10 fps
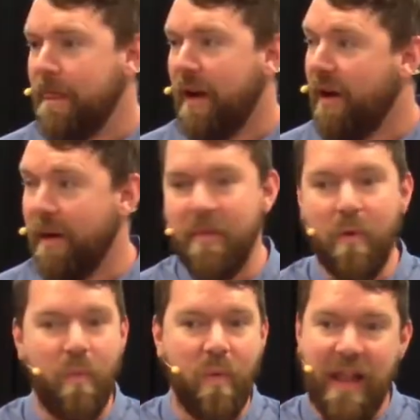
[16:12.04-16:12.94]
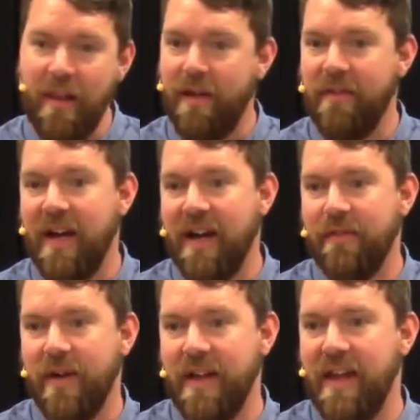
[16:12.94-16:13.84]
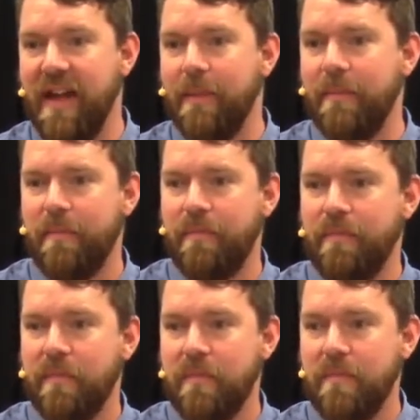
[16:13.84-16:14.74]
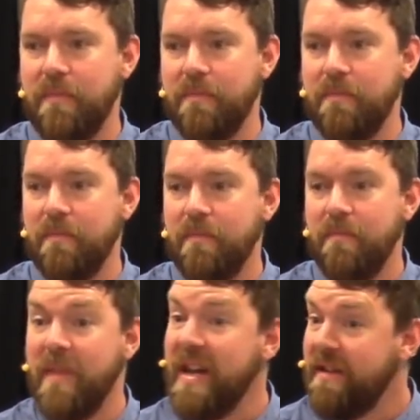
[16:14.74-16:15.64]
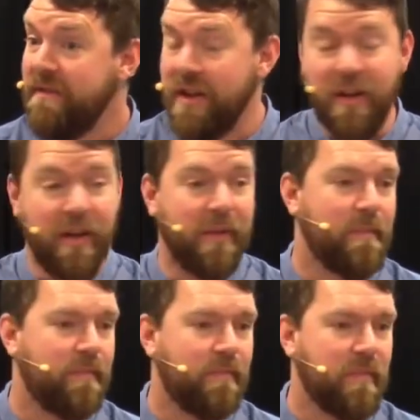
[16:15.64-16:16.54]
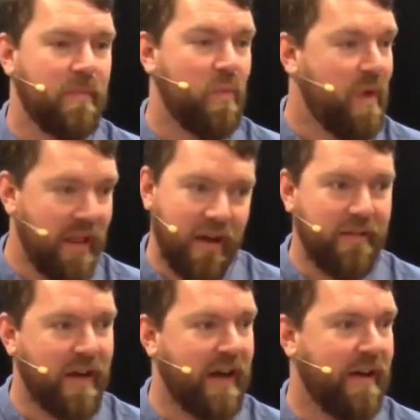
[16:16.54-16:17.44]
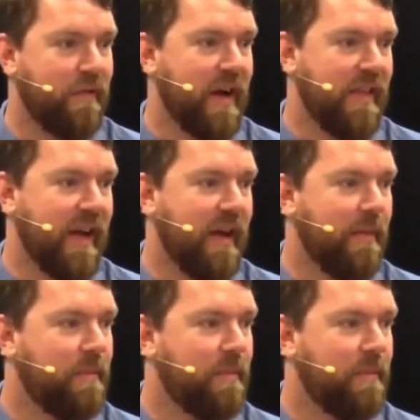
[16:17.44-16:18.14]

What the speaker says: I'm well over halfway there. Many of you, well over halfway there.